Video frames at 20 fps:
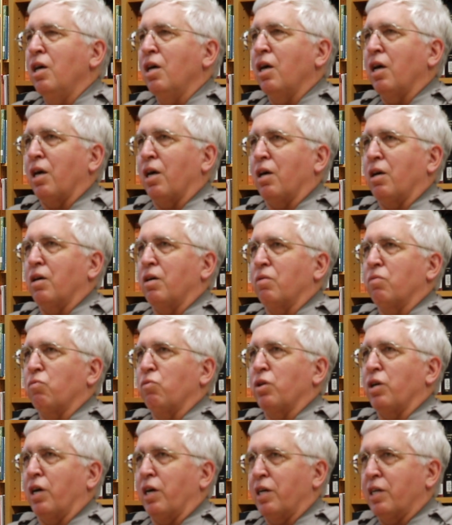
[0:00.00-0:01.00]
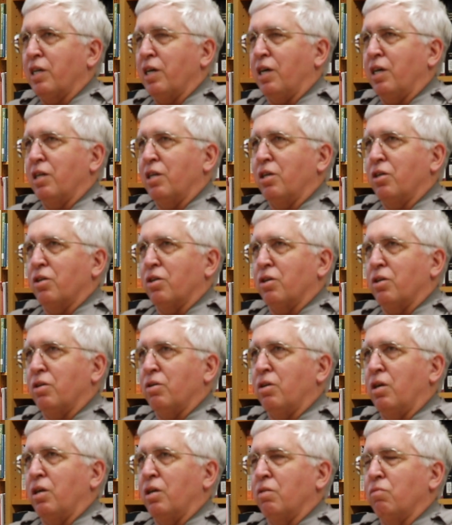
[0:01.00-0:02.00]
And when I got here,
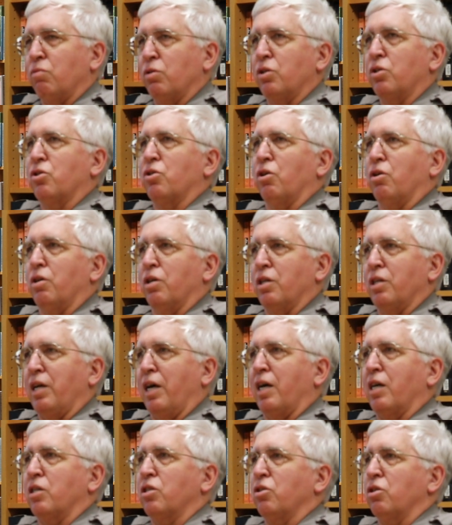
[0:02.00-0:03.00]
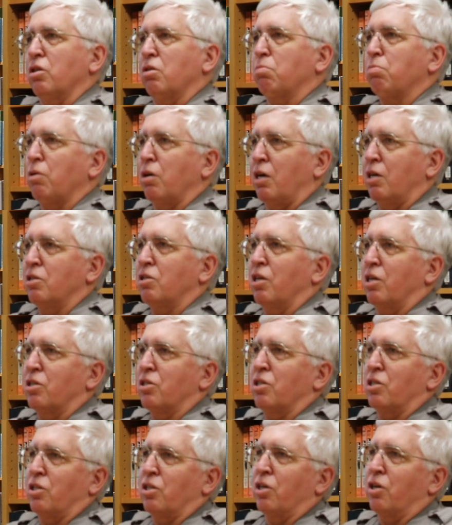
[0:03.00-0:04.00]
we started actually
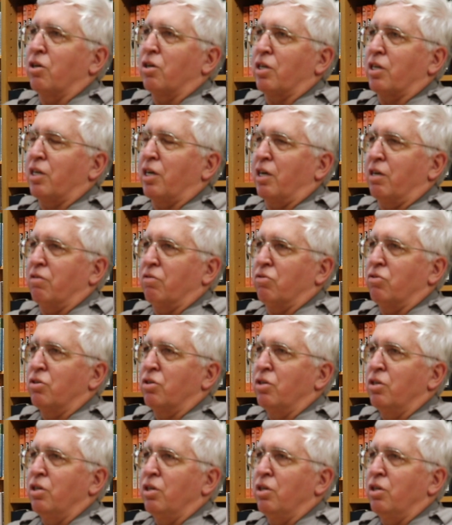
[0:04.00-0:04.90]
processing the archives,